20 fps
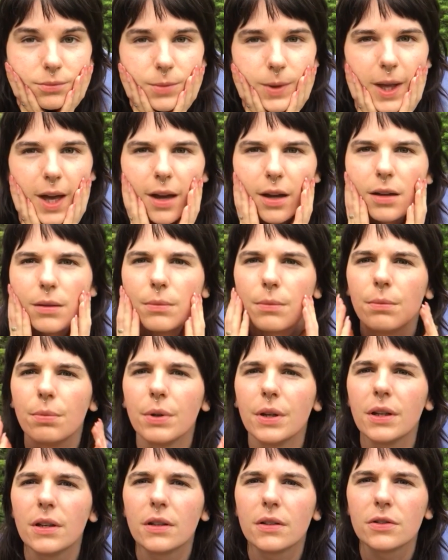Yeah, I'm
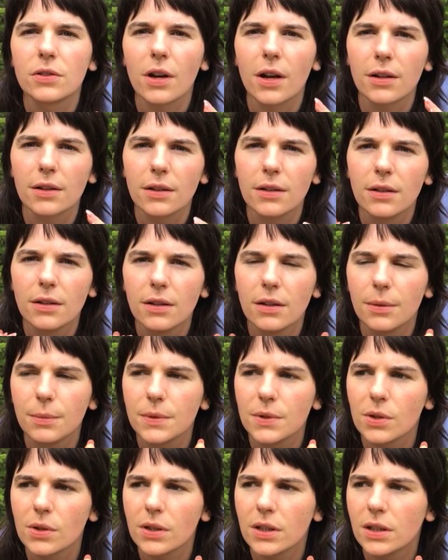pretty distracted. I'm
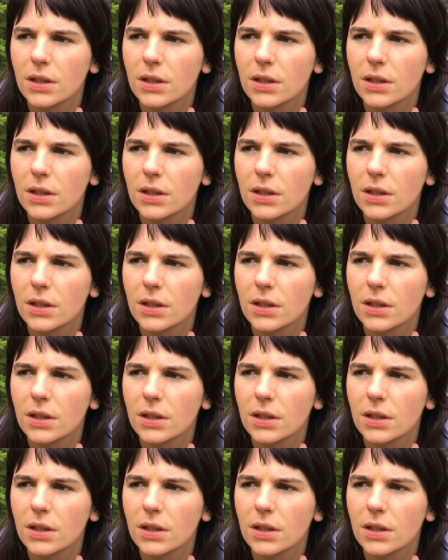sorry.